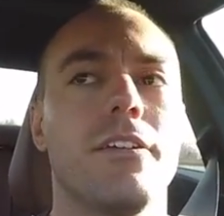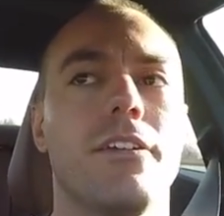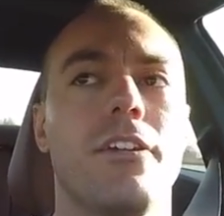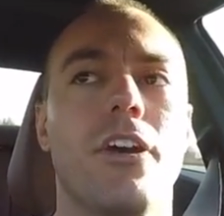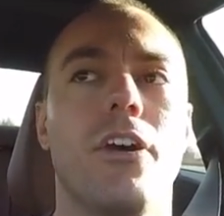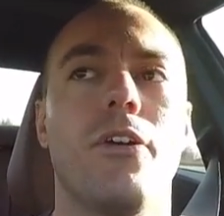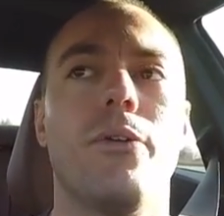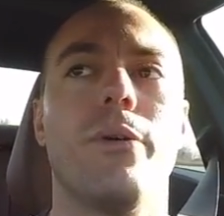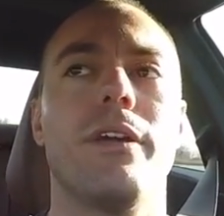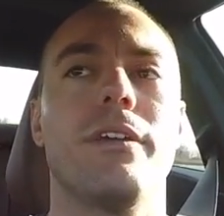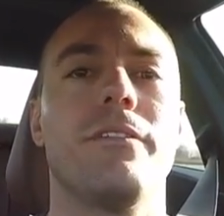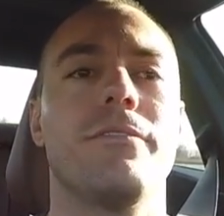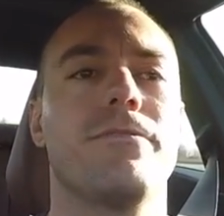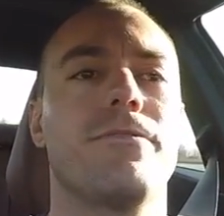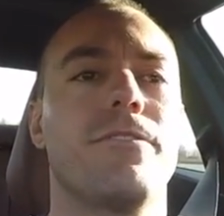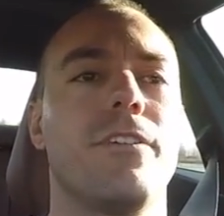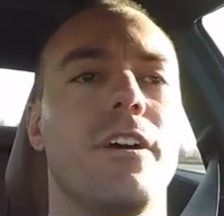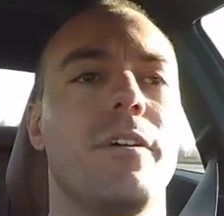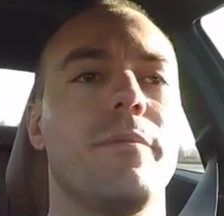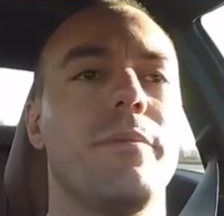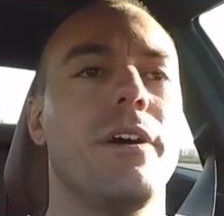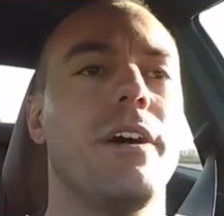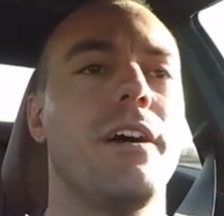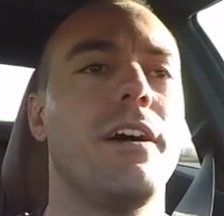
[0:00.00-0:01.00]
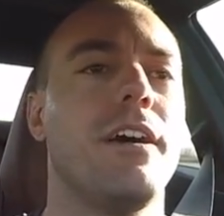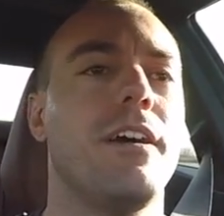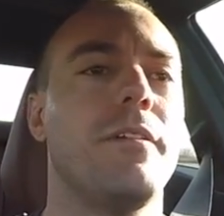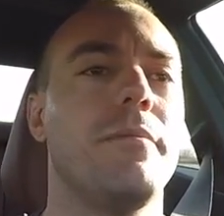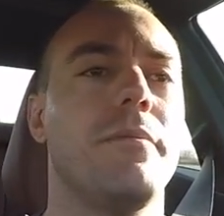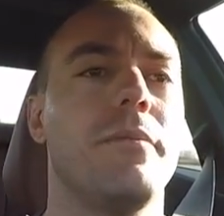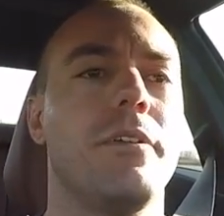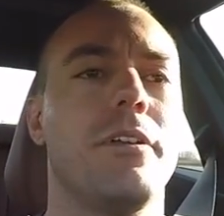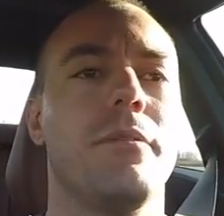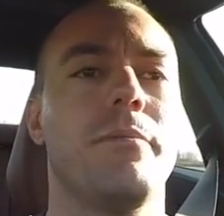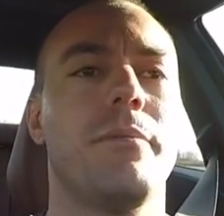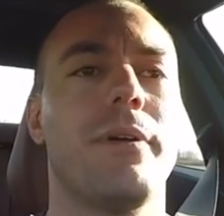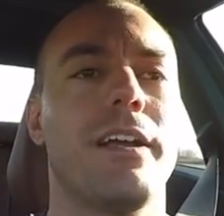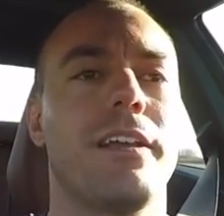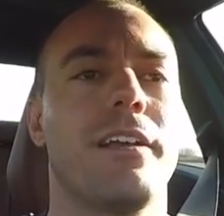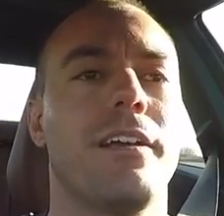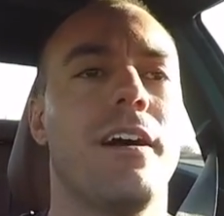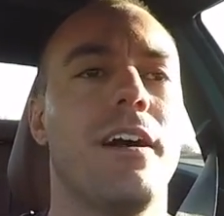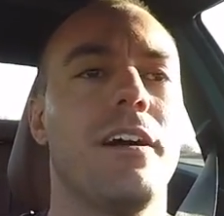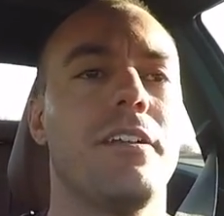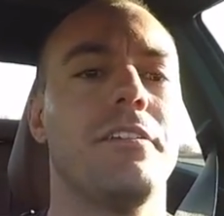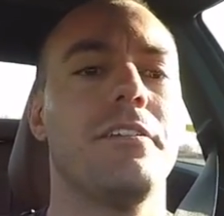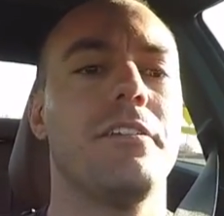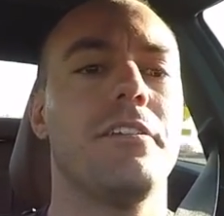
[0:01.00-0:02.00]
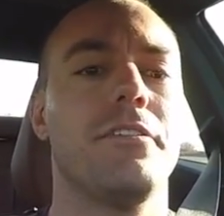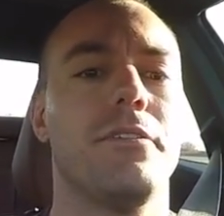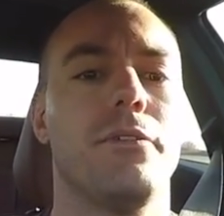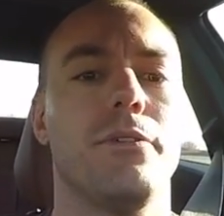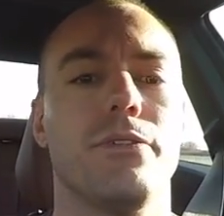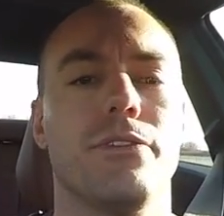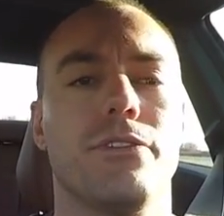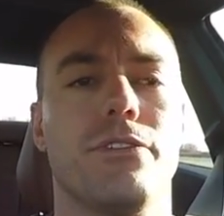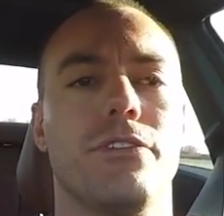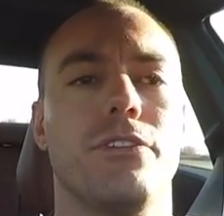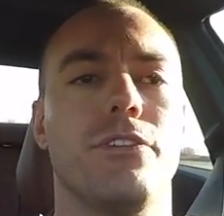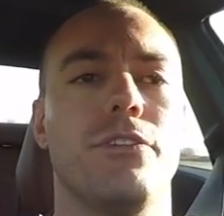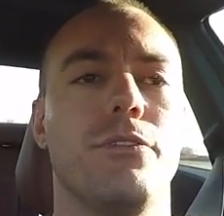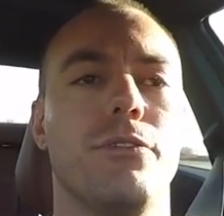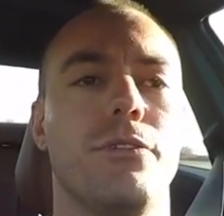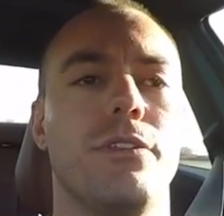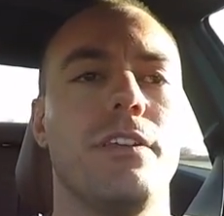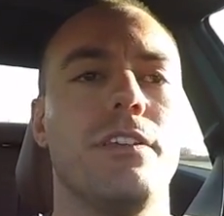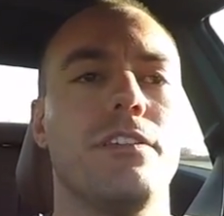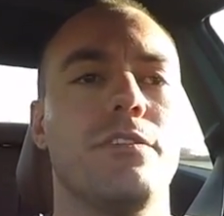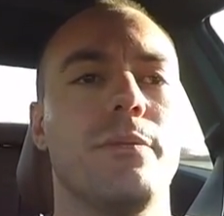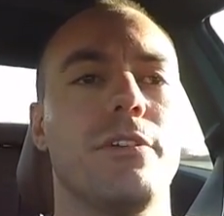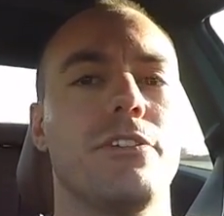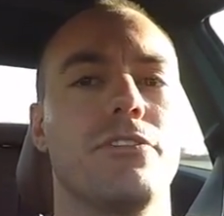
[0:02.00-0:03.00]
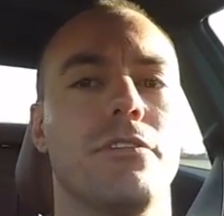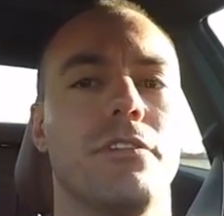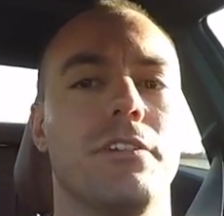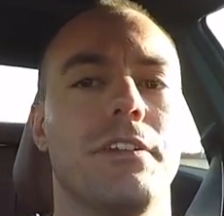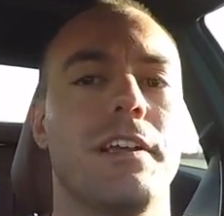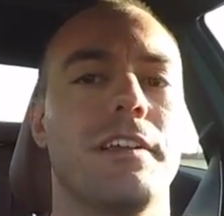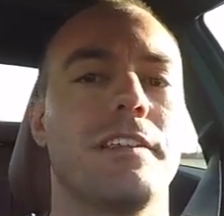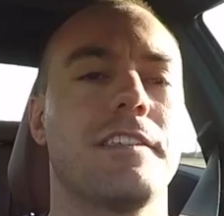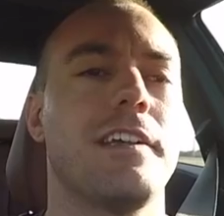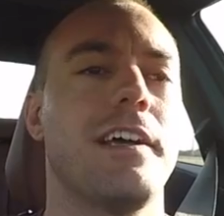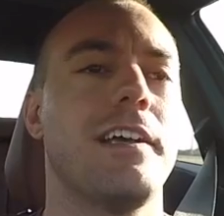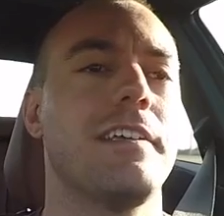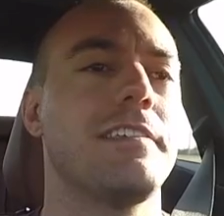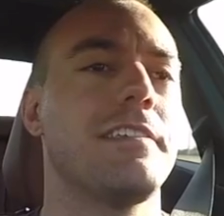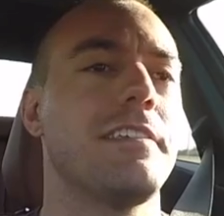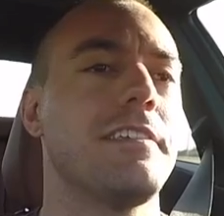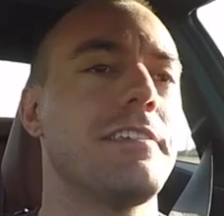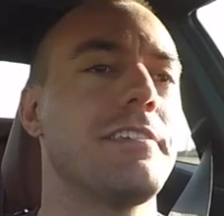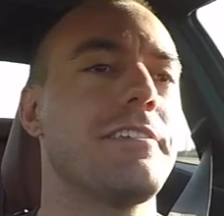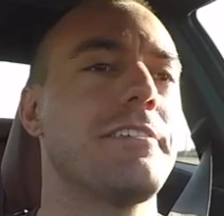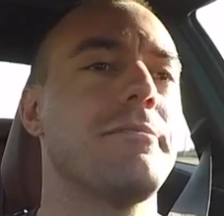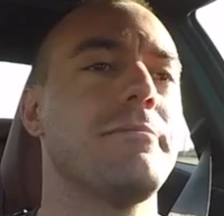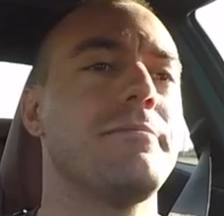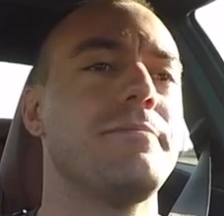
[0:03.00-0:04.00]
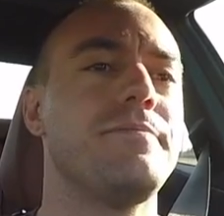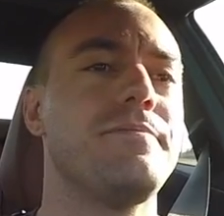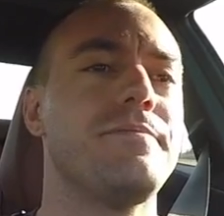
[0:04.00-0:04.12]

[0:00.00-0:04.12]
Going from my Continentals to these Michelin X Ices.